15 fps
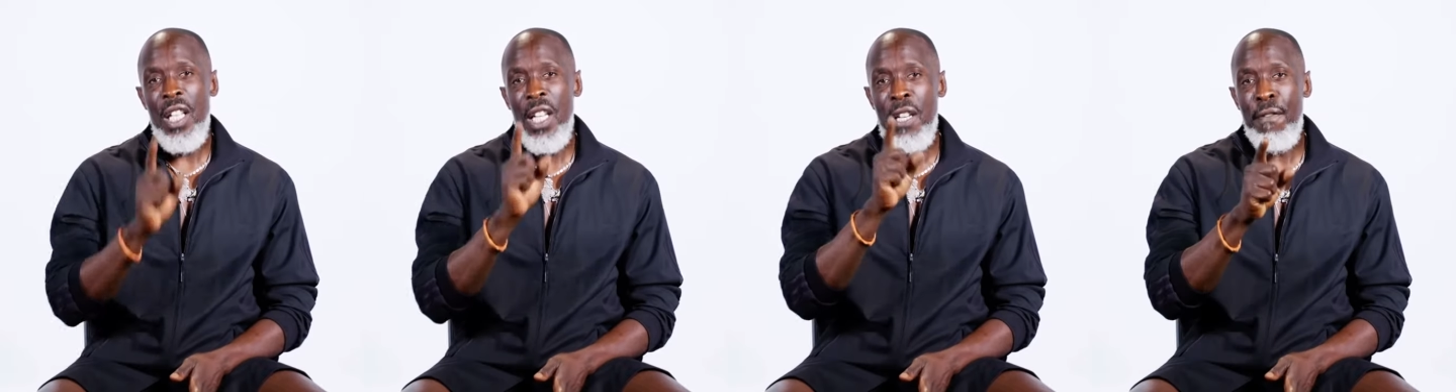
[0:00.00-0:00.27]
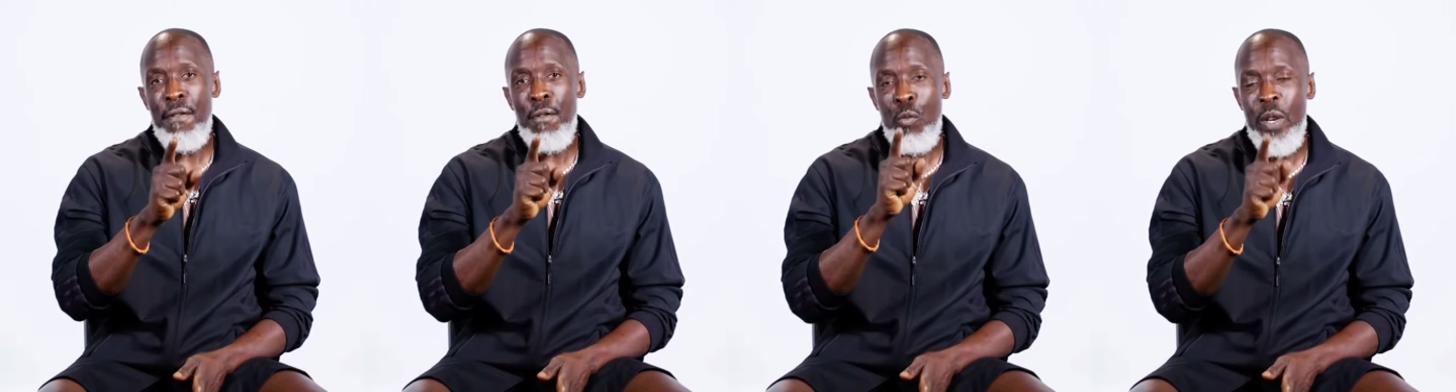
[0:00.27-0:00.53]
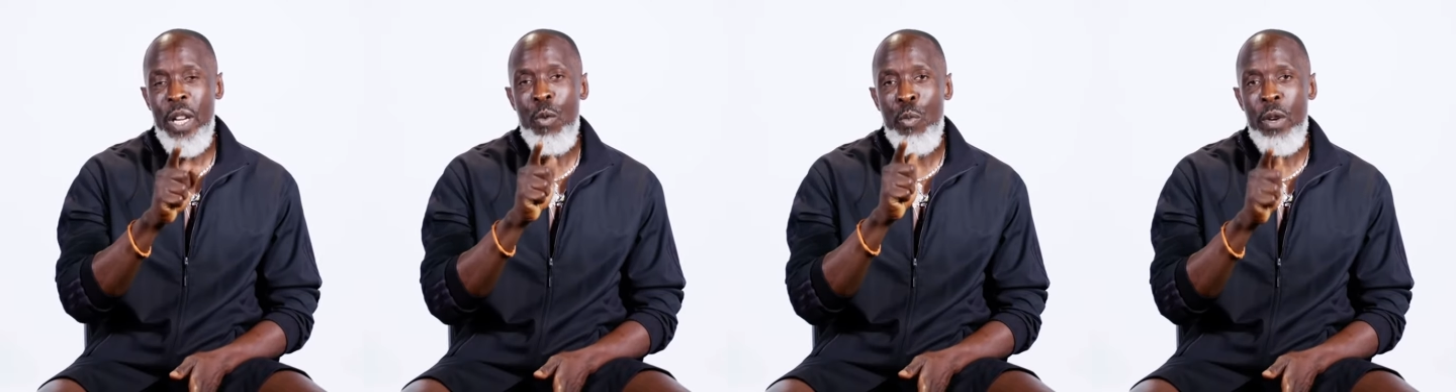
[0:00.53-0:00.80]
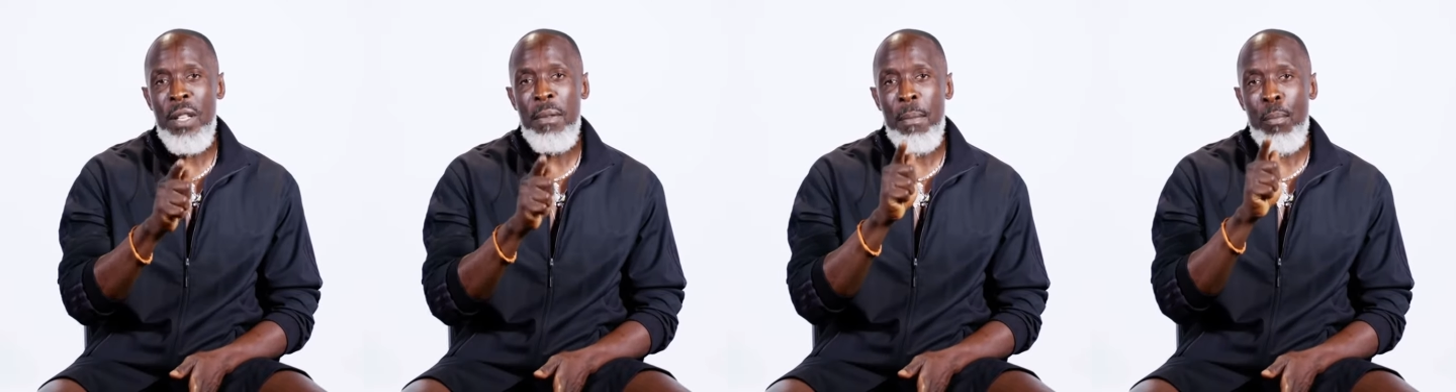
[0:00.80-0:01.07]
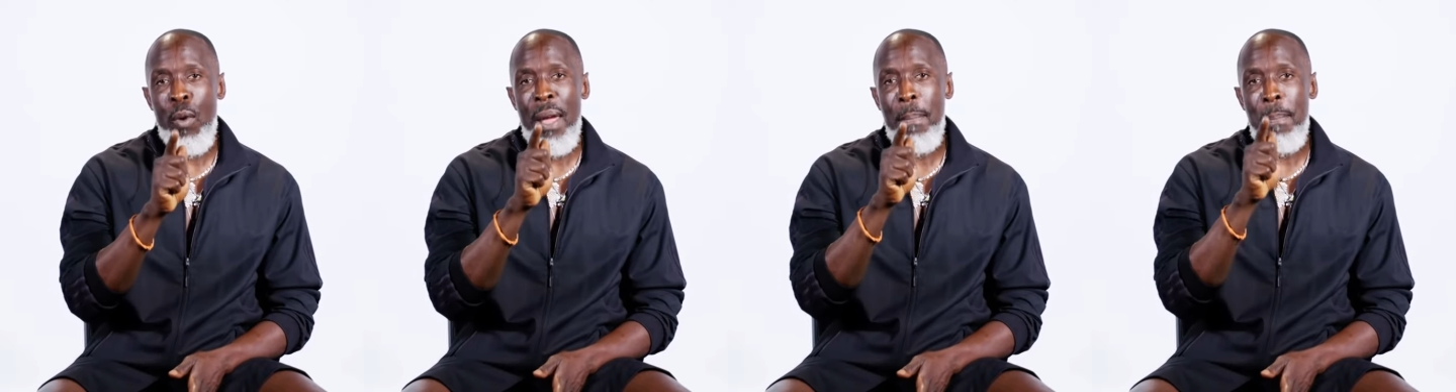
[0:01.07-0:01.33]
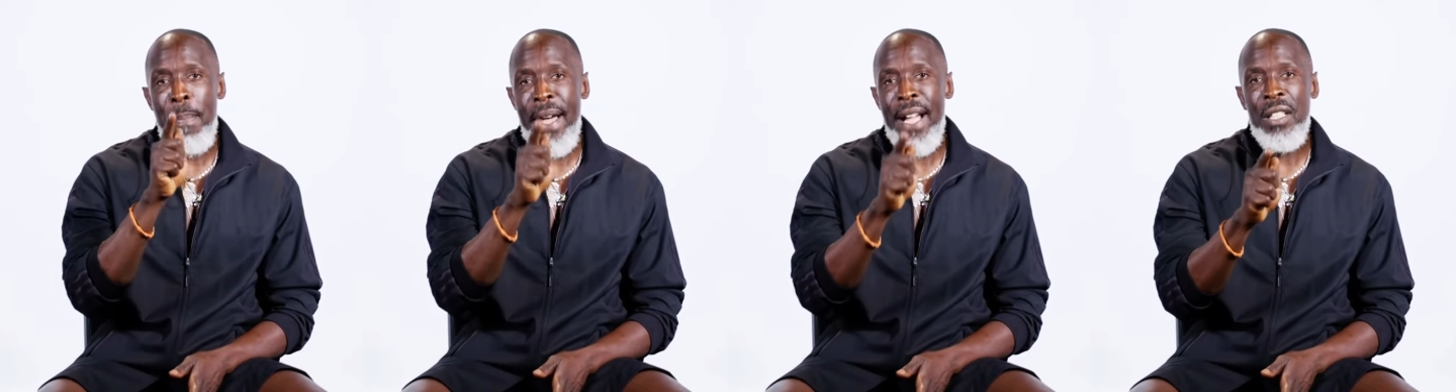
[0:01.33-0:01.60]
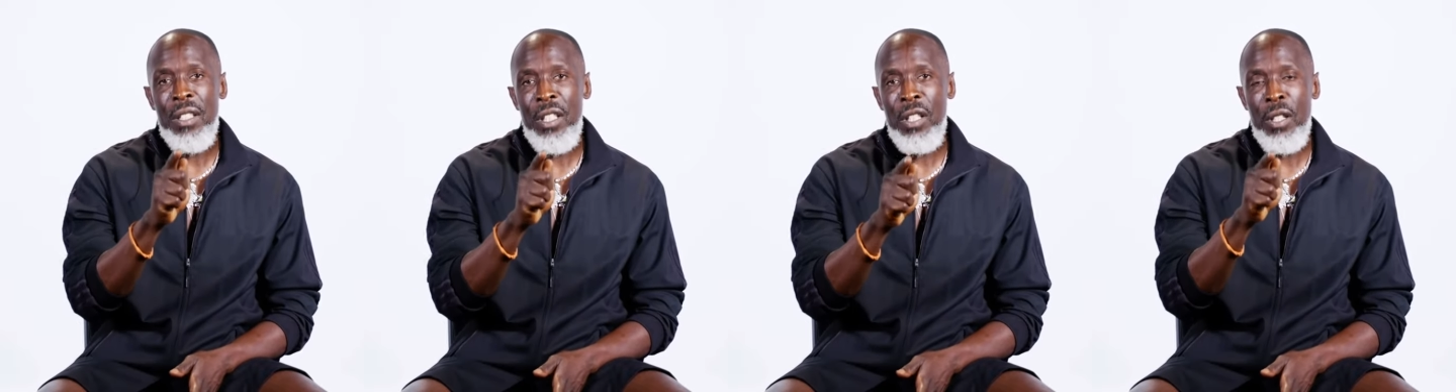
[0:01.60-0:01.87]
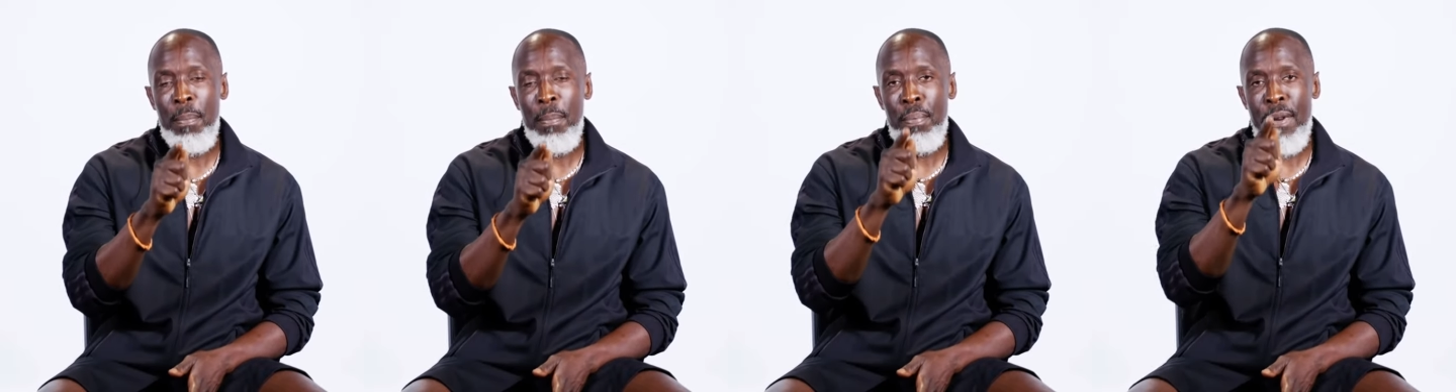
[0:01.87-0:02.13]
If we went right back to
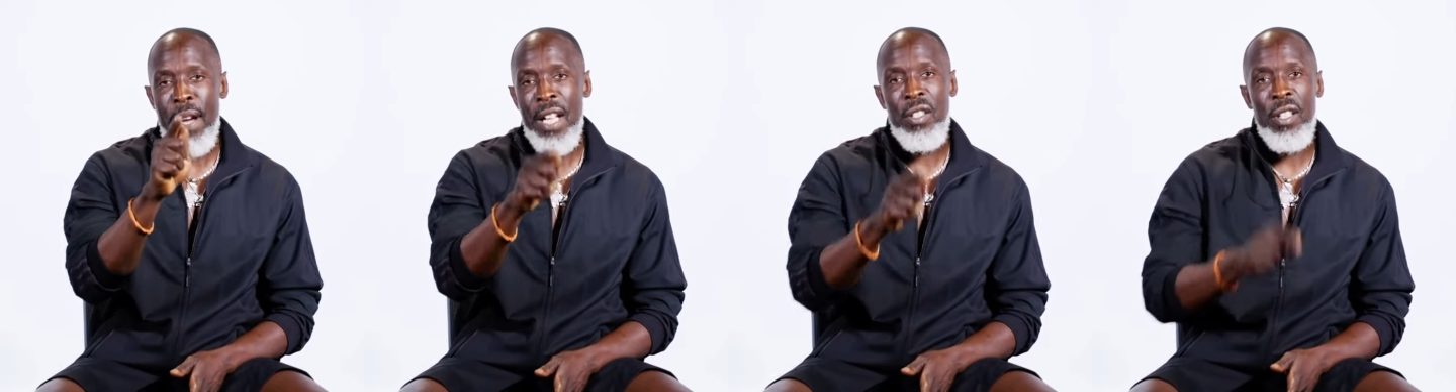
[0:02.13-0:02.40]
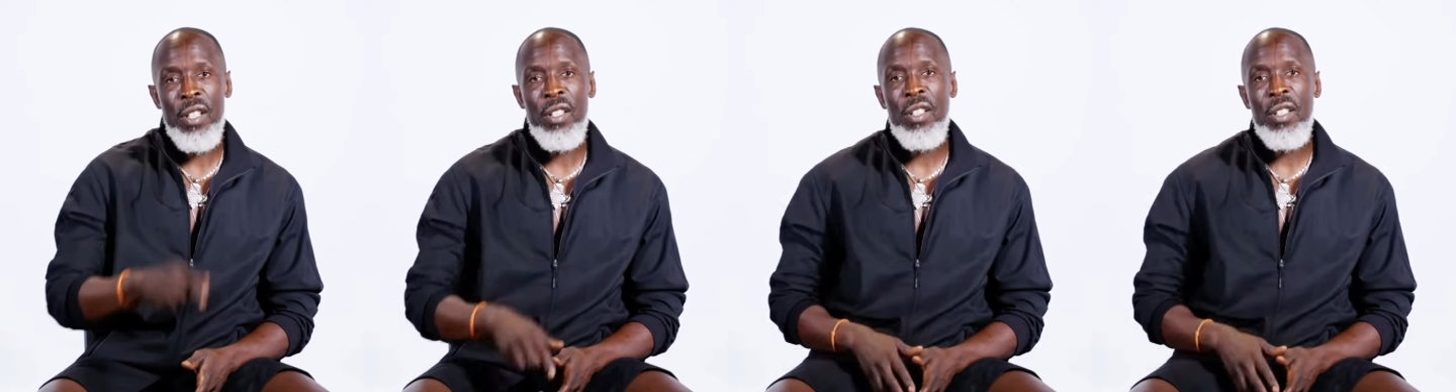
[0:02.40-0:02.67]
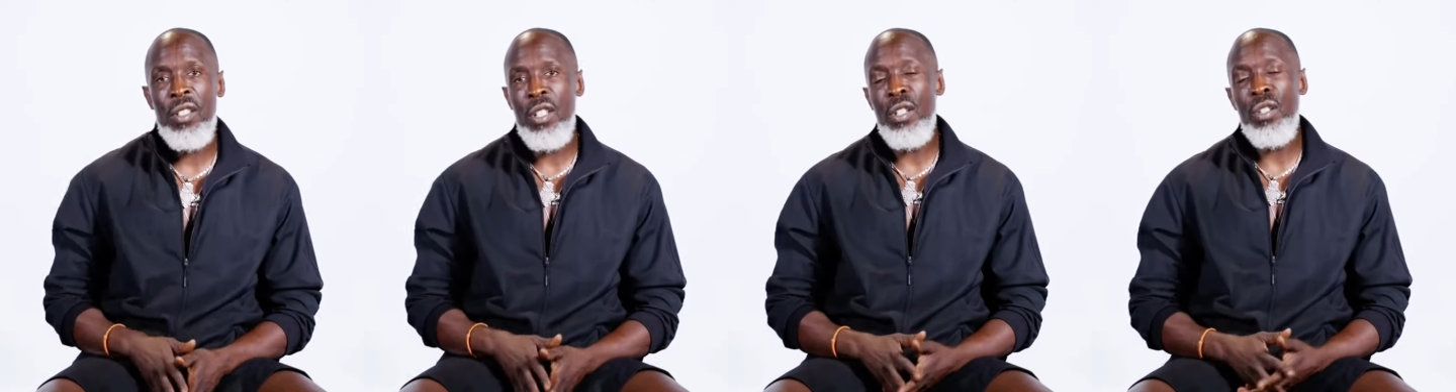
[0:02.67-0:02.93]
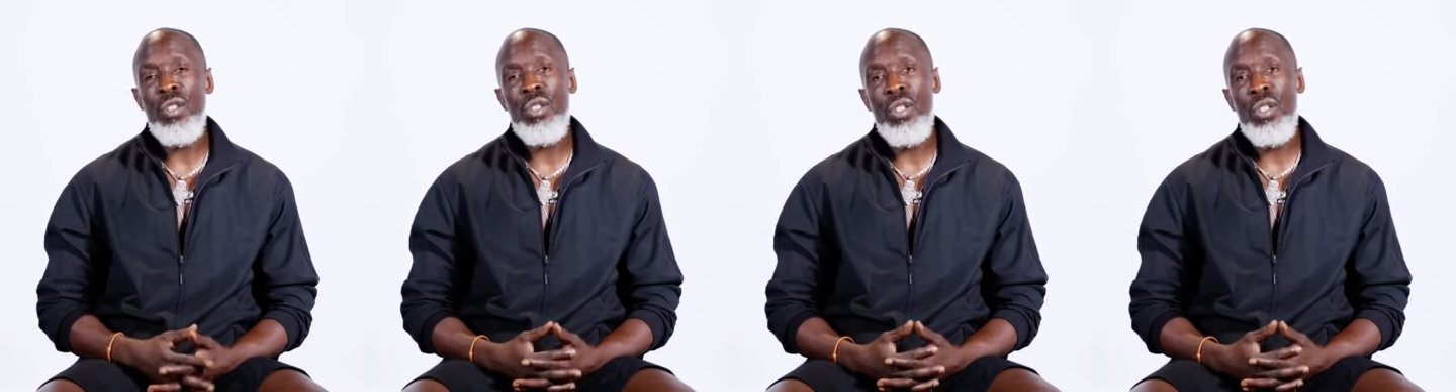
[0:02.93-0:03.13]
the projects and to the,